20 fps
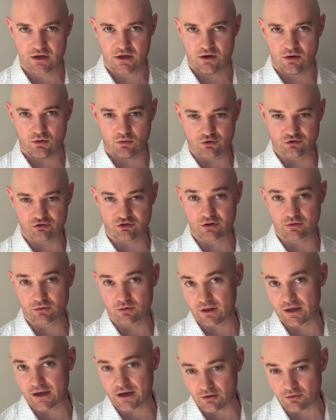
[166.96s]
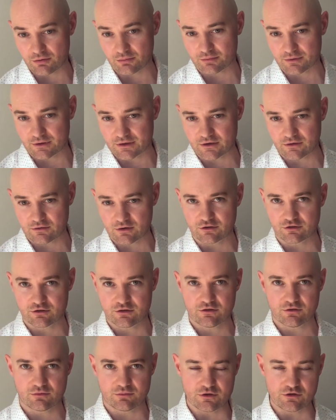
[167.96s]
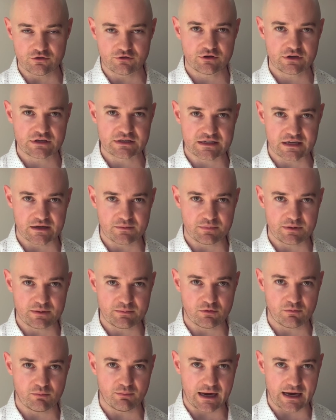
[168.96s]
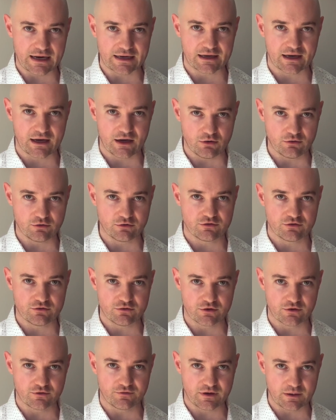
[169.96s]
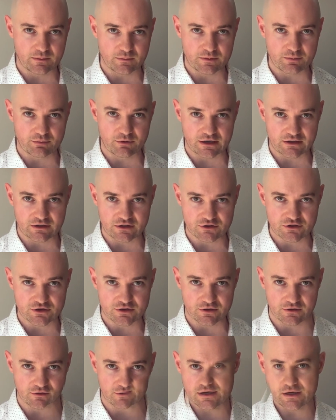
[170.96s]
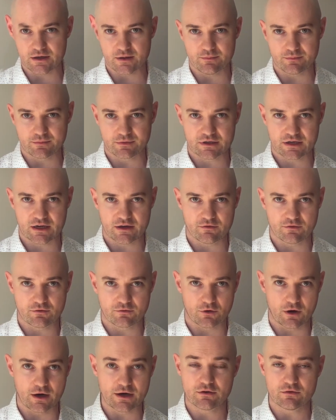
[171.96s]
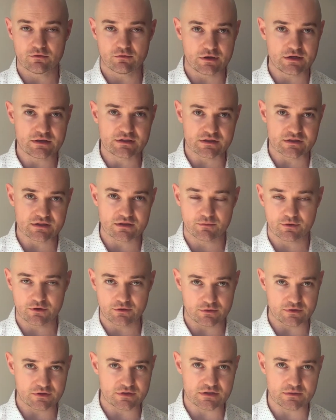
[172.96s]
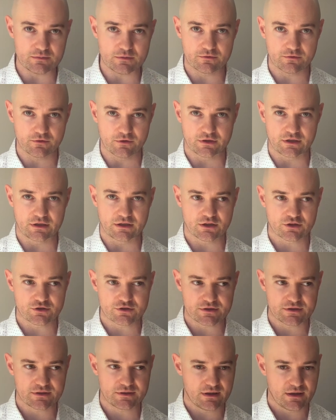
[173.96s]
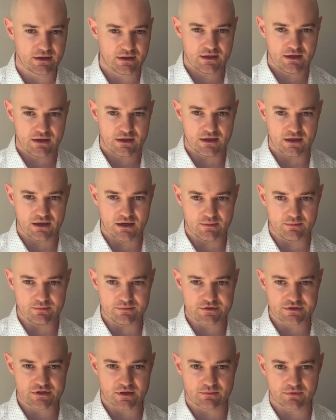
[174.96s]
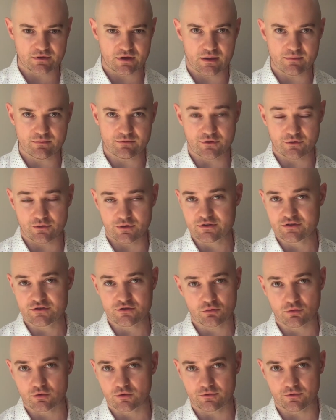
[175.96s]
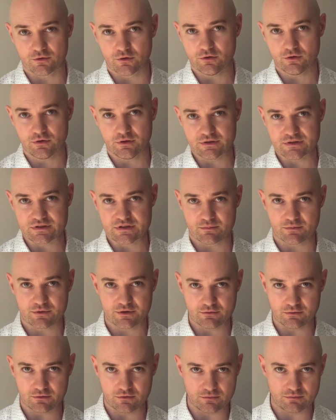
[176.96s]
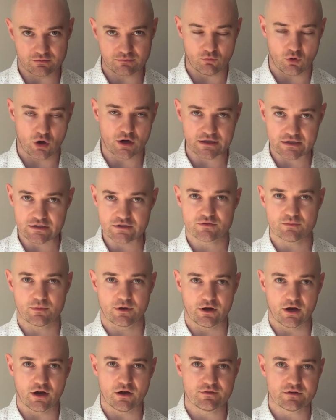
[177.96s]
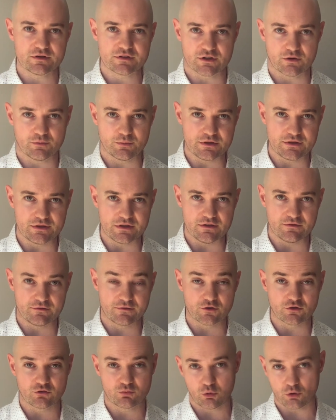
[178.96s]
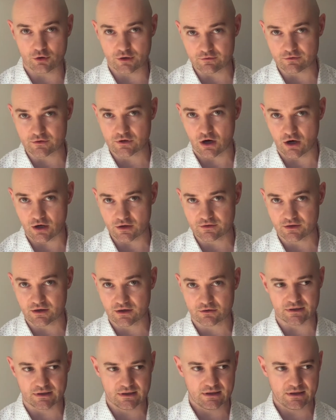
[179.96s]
or general health related questions, we usually send people back out to their family practitioners. Can have a variety of ways that somebody would see me for a concussion. Sometimes there is no referral and somebody will walk into my office. I'll be the first point of contact.